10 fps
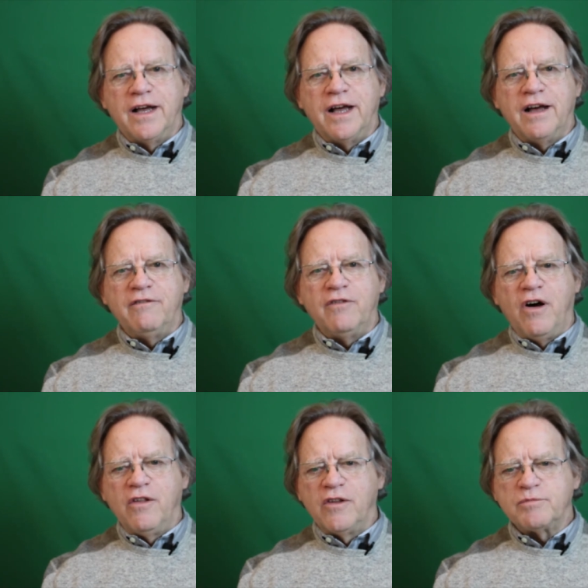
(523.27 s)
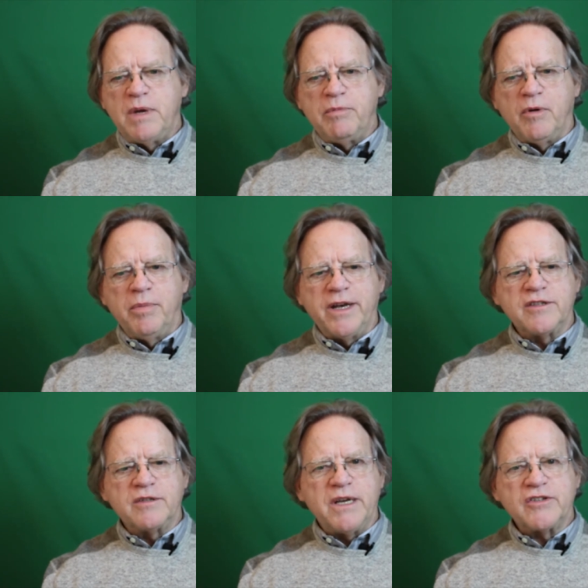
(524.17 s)
of all those people, but
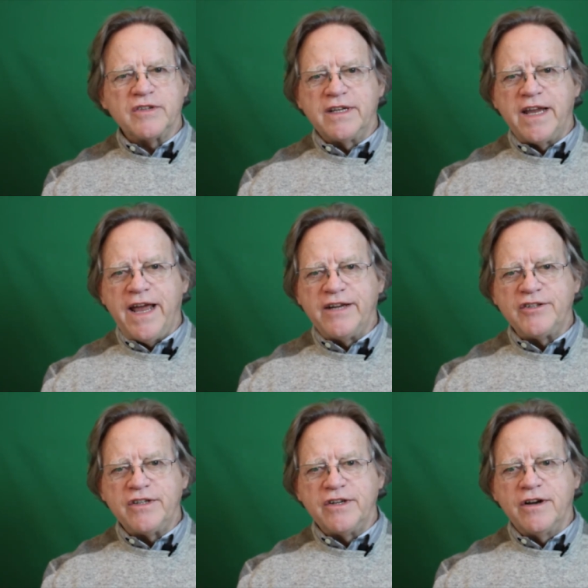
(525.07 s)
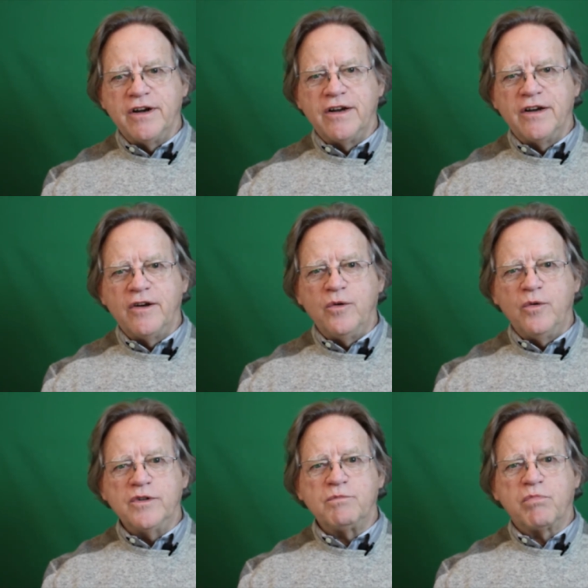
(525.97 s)
especially the cashier who
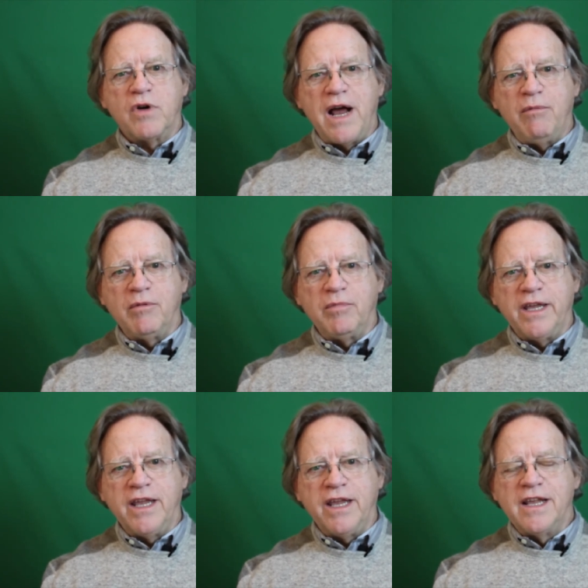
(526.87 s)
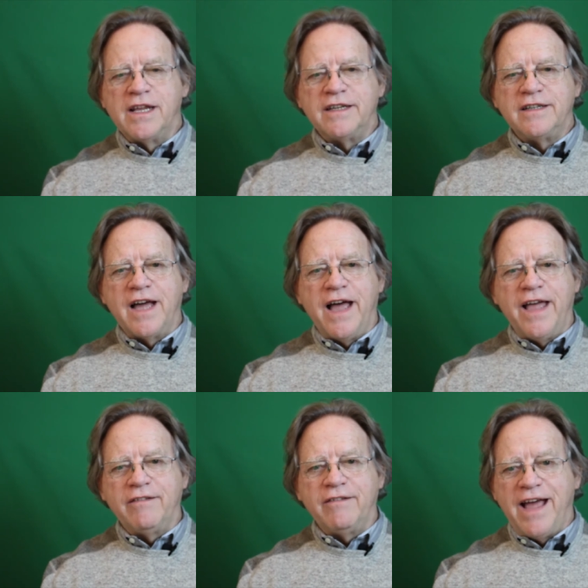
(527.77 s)
was probably
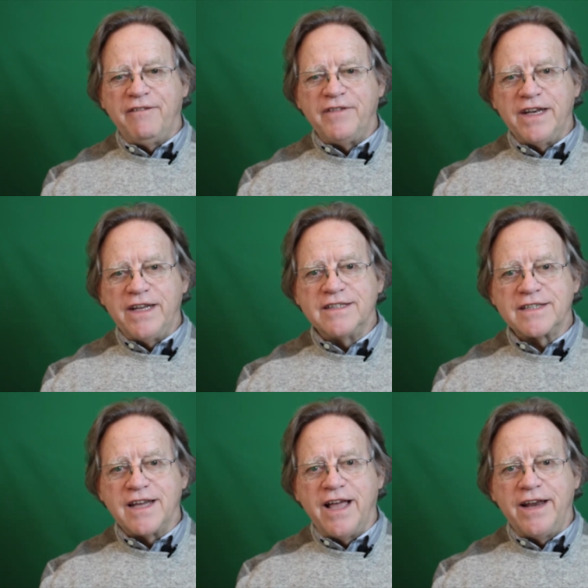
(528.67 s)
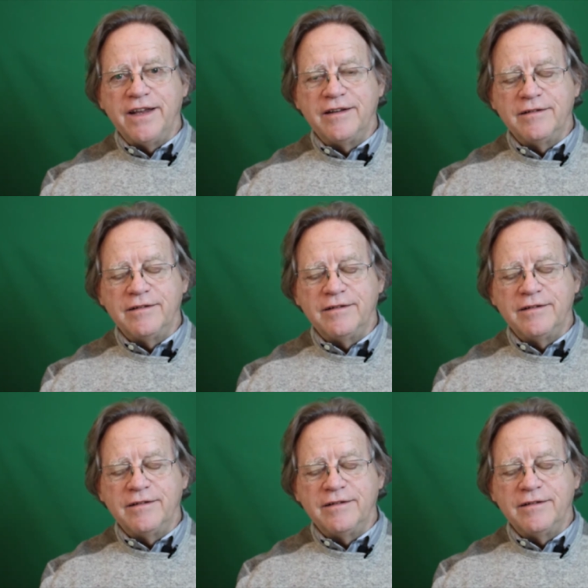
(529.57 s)
dying laughing inside,